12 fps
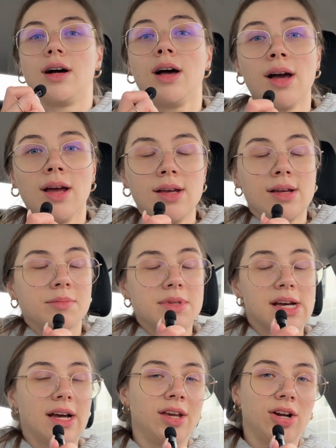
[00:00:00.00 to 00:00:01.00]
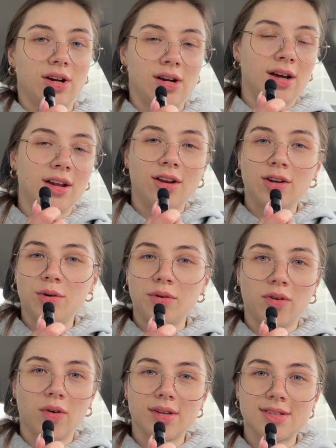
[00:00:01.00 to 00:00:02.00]
I am tired. I don't know
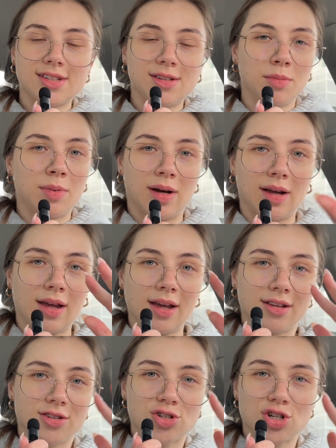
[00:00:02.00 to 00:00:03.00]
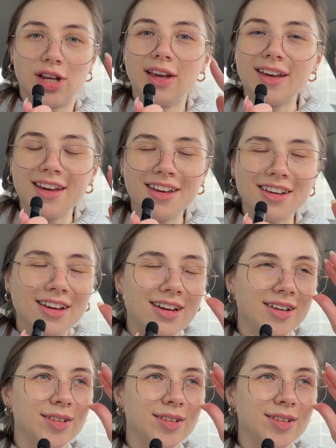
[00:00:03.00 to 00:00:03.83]
if you can see my hands shaking.